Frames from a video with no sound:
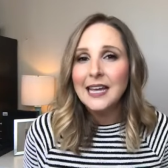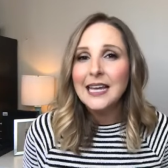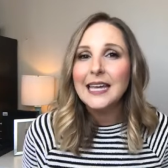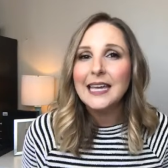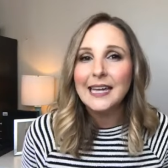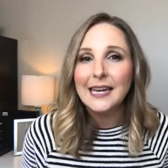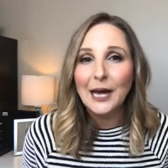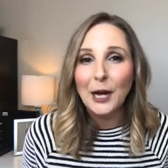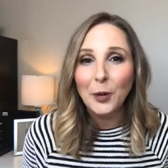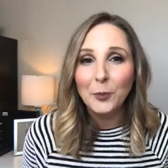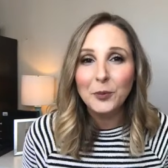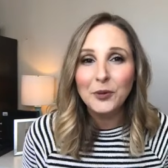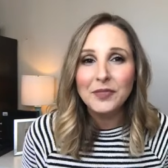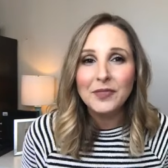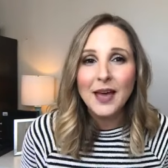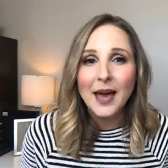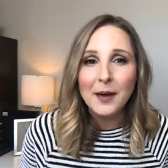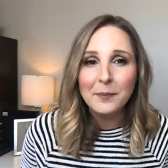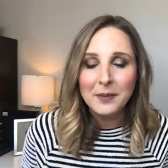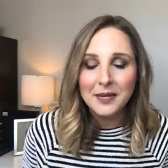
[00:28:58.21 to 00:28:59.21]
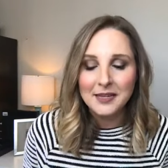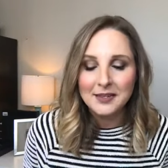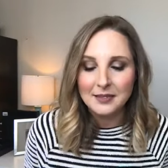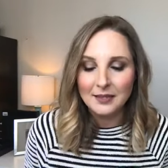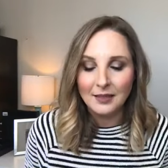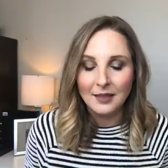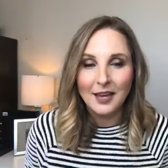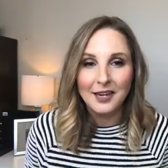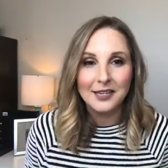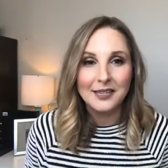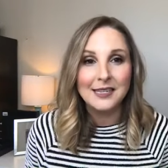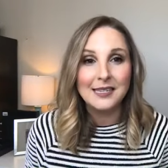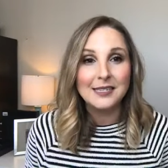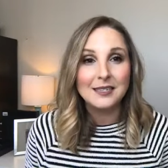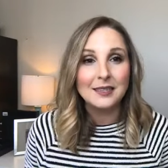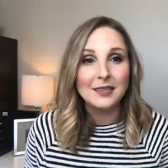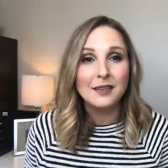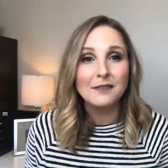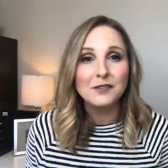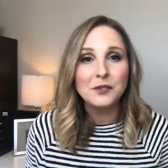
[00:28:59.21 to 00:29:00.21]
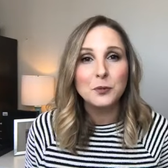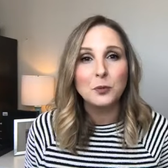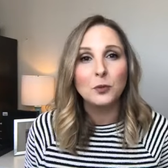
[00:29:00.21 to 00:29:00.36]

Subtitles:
can help with that, because a lot of these thieves